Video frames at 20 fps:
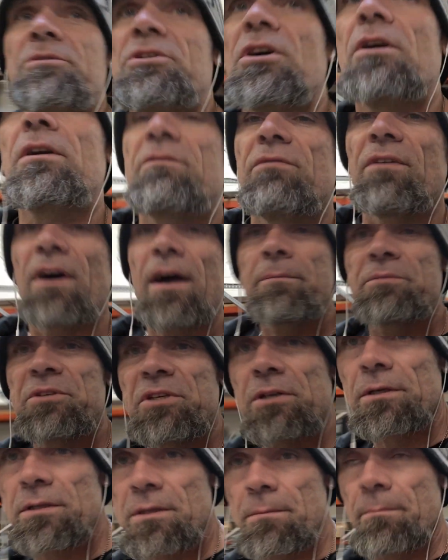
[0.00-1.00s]
dark vibes
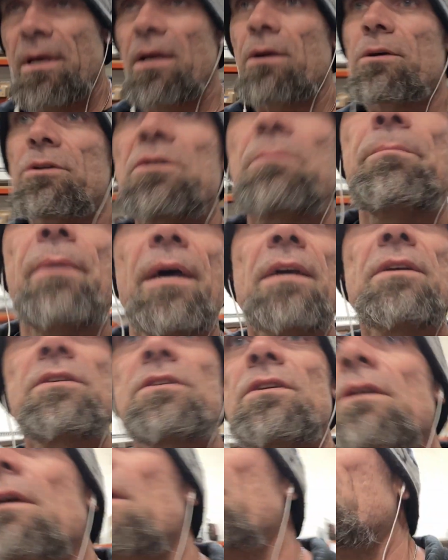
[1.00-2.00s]
here at the Makerspace.